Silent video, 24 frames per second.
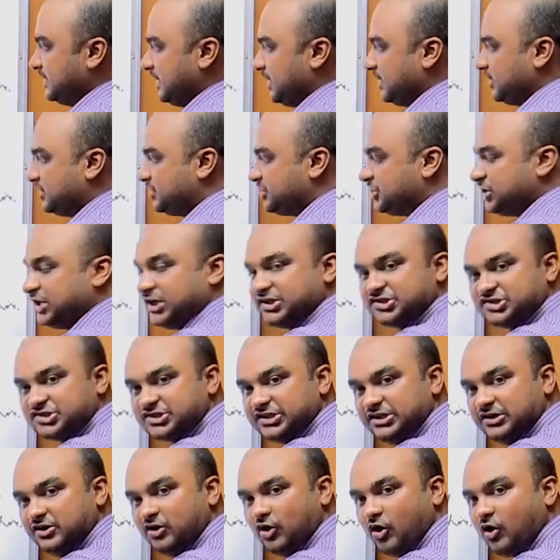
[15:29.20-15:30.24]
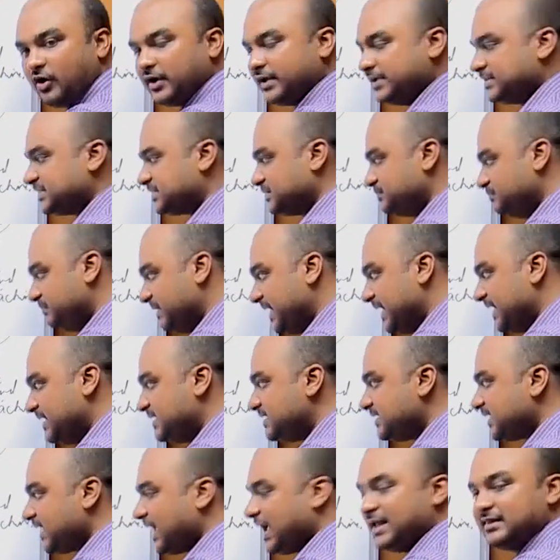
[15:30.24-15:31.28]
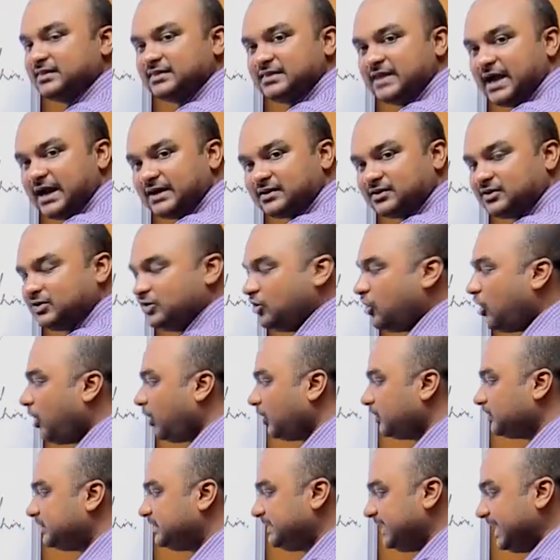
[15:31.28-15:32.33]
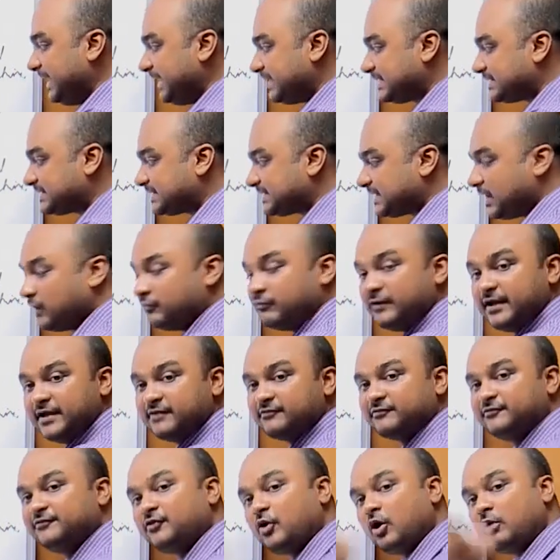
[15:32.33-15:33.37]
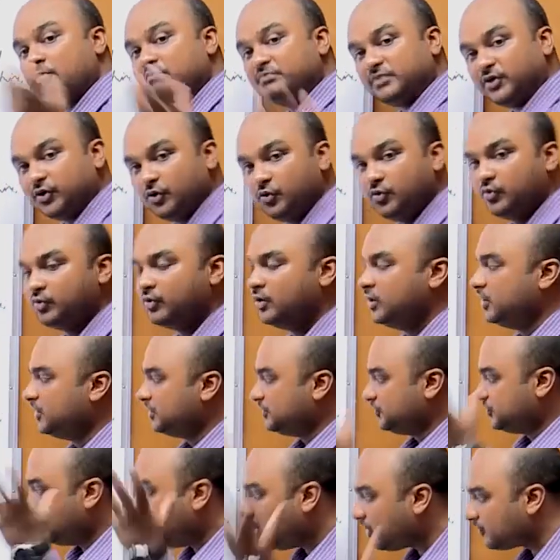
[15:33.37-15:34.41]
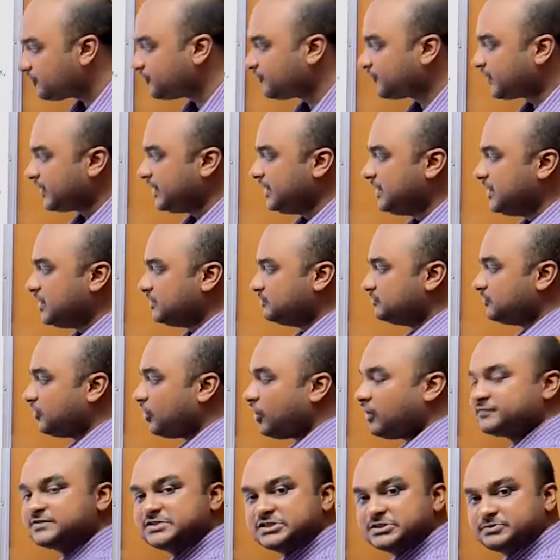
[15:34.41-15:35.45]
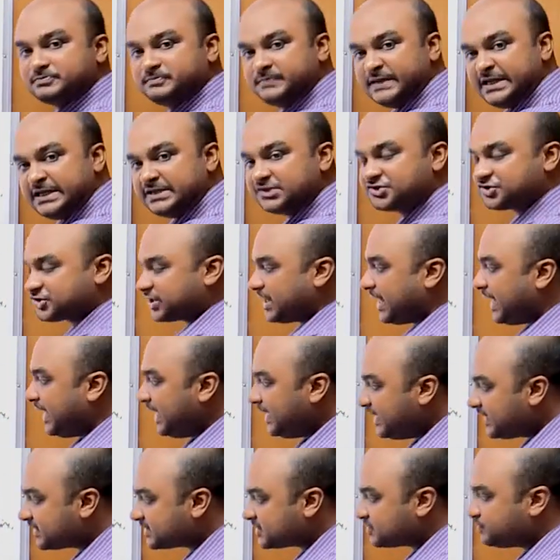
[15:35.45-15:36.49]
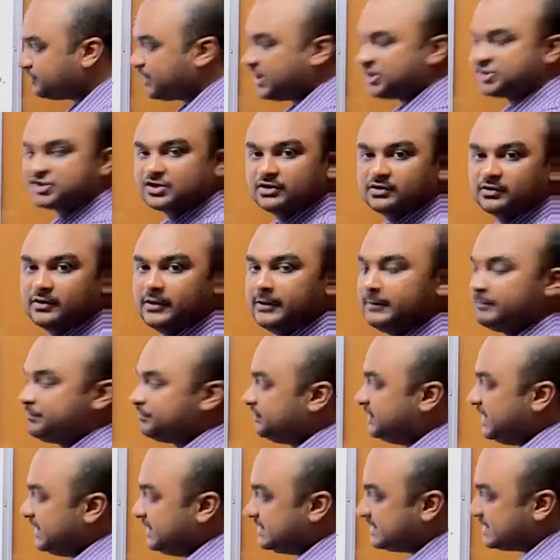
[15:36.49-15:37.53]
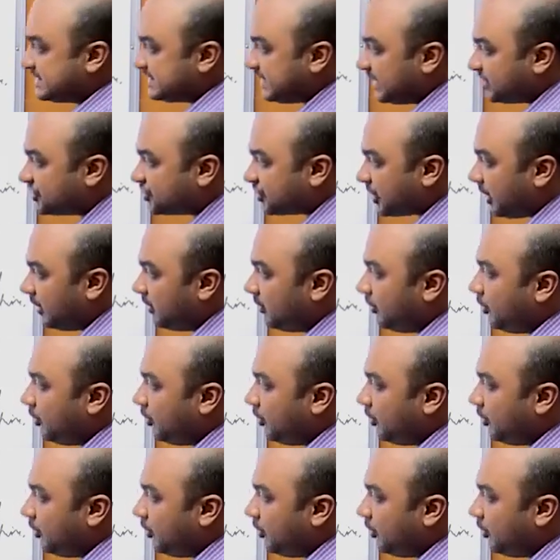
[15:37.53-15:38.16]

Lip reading: a GST law is made and that law takes away from you your freedom of speech and expression, then such a